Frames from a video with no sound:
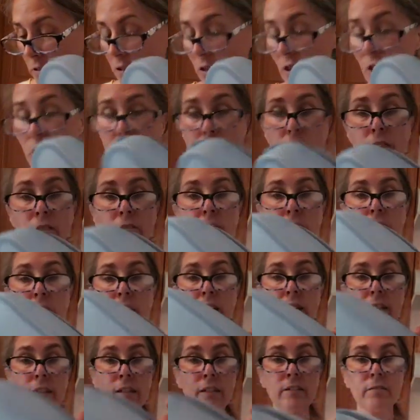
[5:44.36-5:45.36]
thaw,
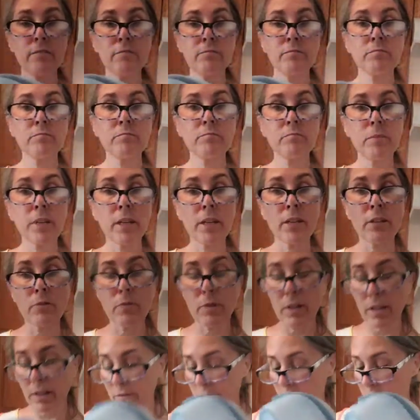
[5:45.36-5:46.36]

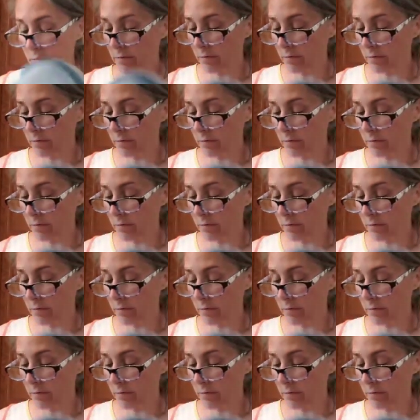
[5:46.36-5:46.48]
microwave,